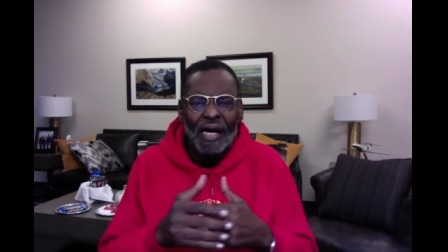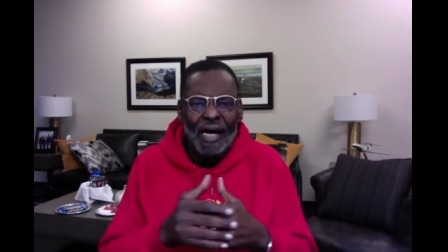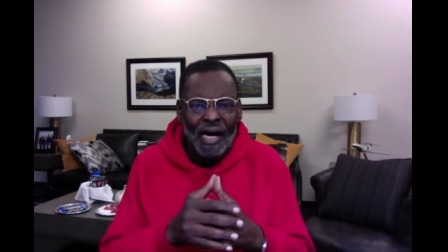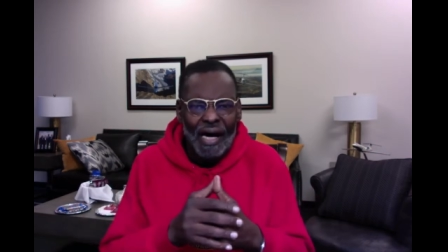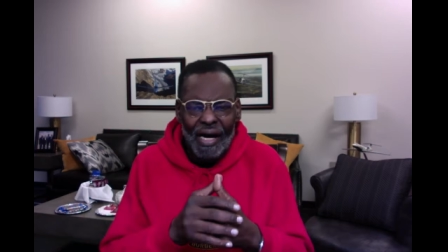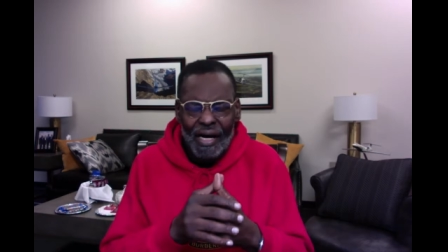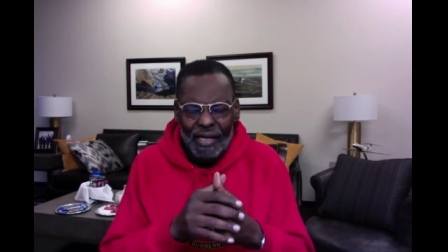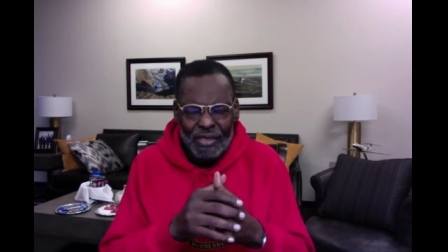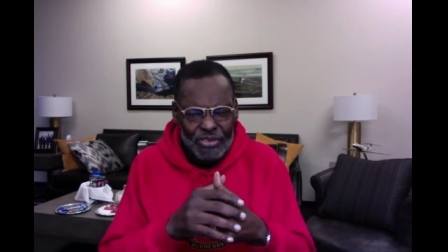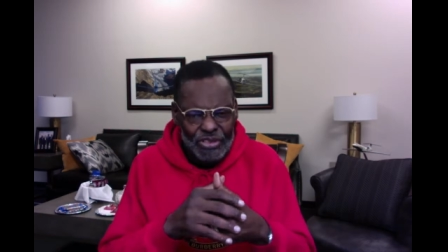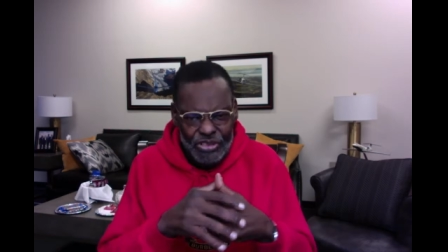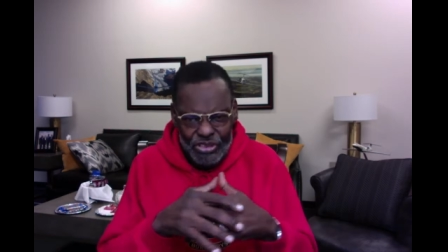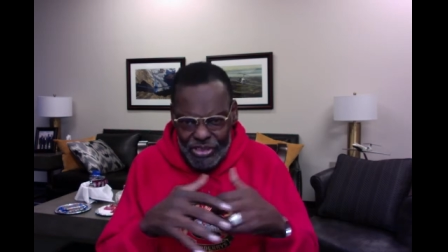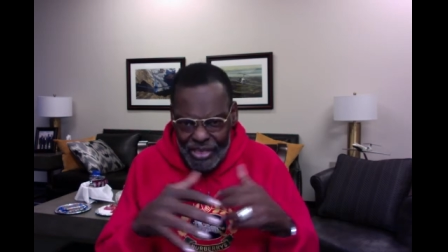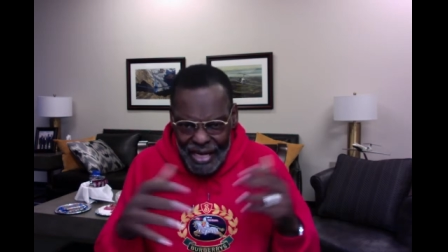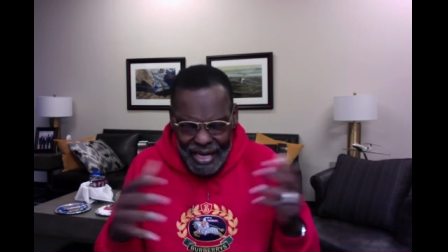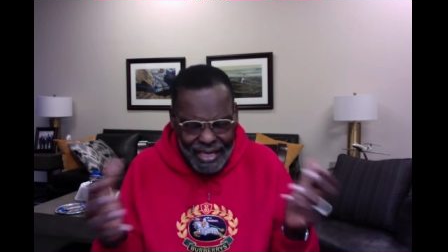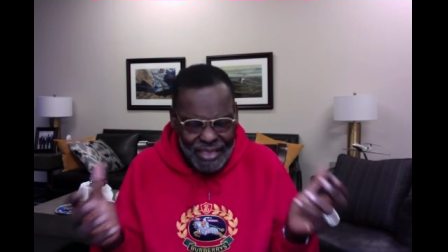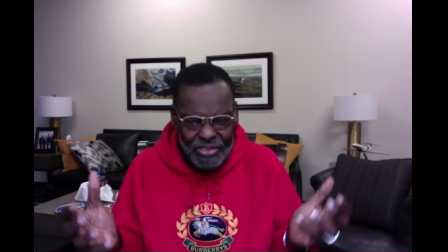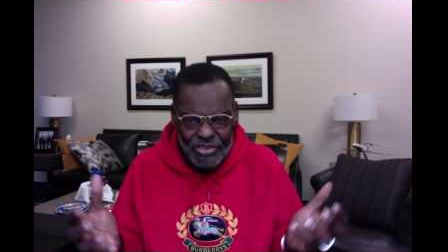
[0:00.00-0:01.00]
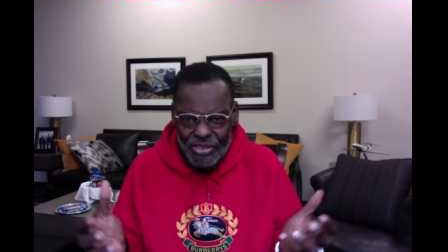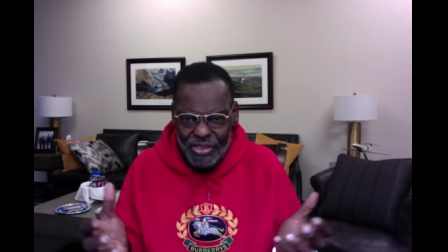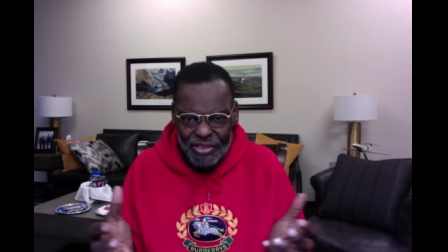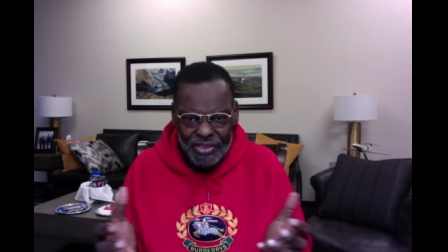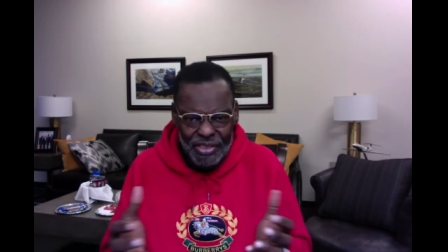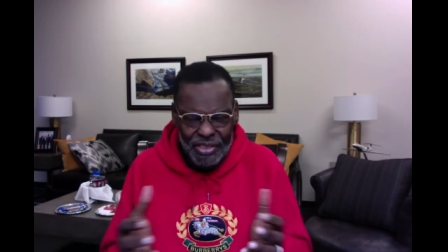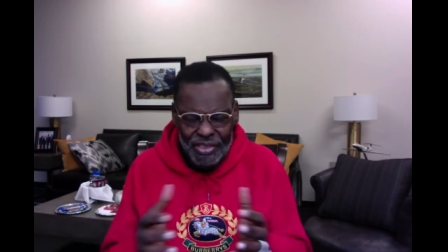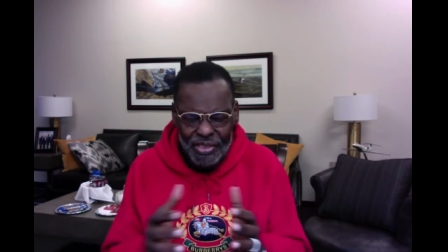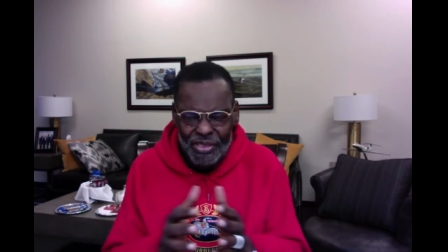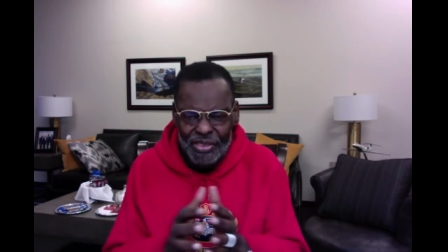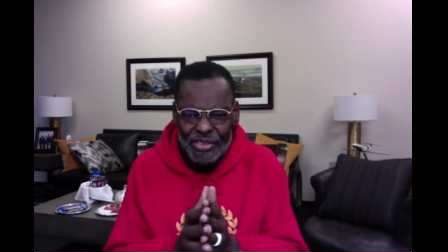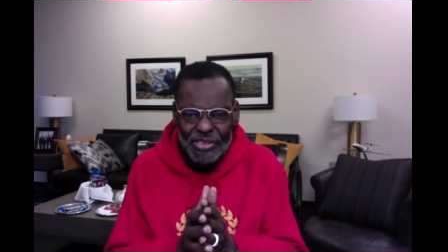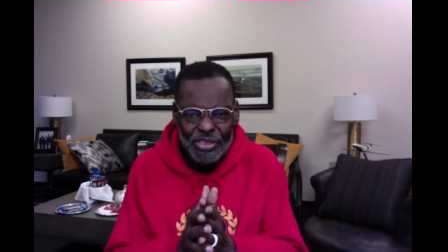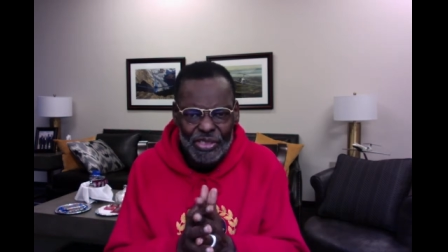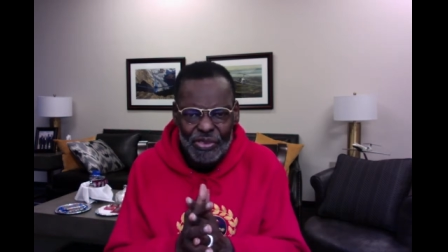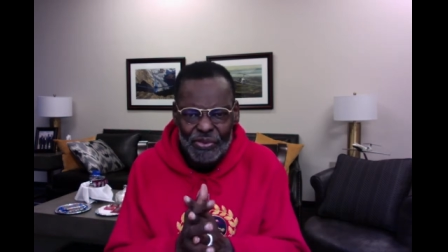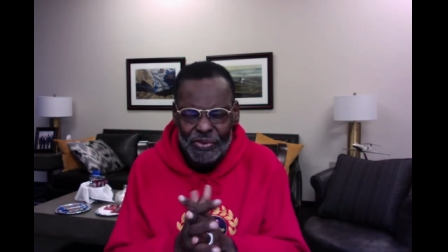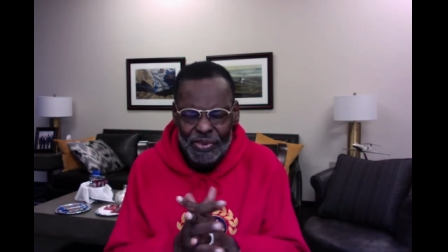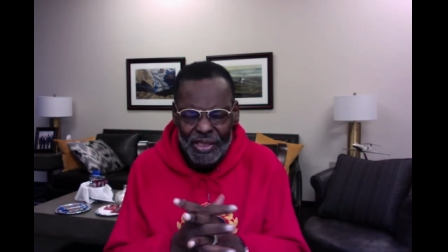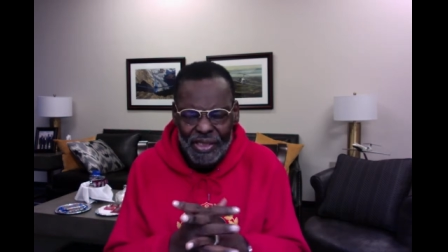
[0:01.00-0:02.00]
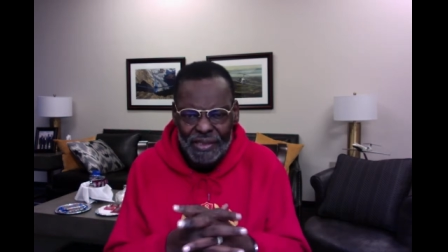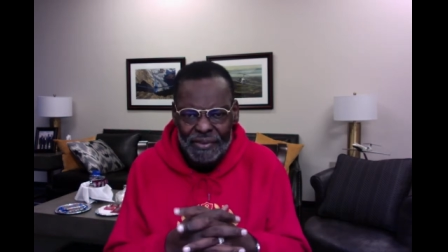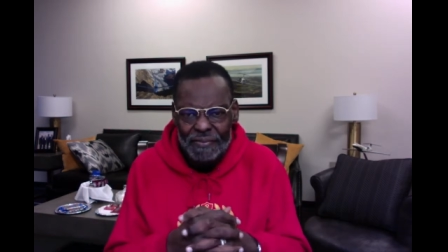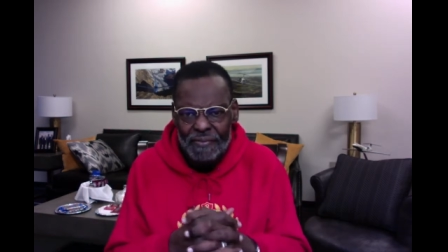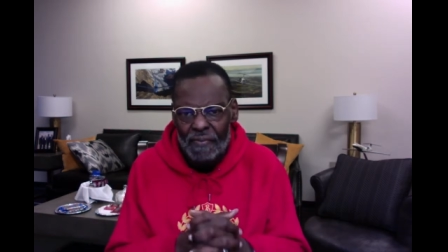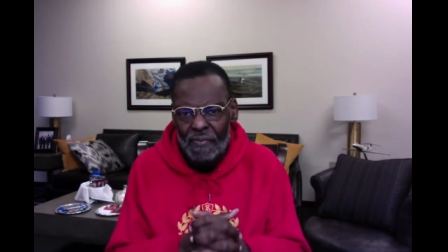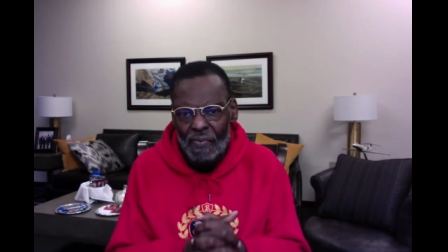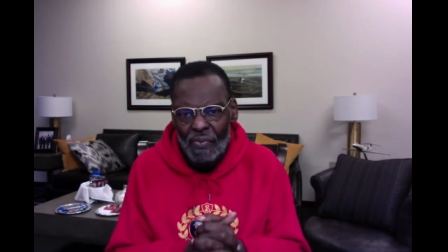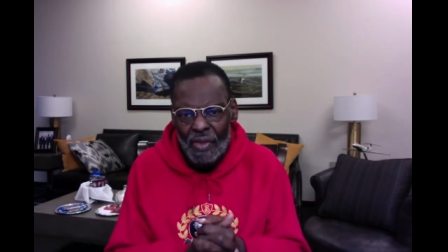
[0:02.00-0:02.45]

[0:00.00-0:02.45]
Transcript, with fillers: uh, states in the union.